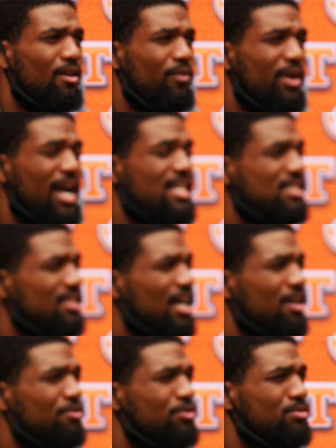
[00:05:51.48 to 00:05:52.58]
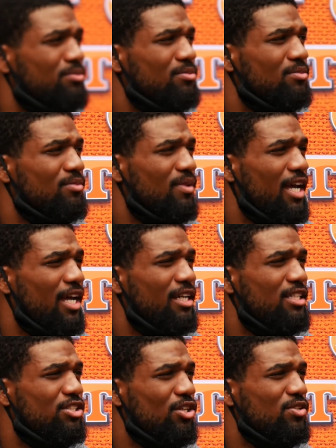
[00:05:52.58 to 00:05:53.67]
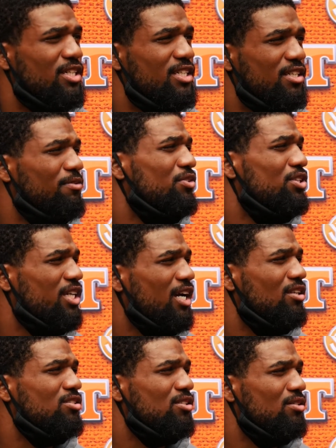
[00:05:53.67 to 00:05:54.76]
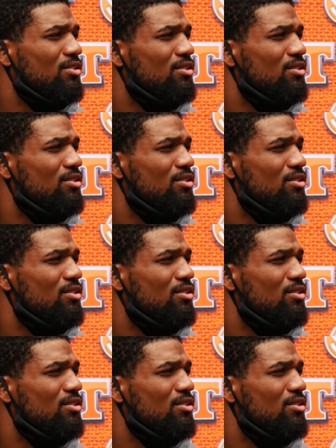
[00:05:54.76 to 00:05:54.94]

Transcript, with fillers: we ask a lot of him, and he shows that he's up for the challenge. So,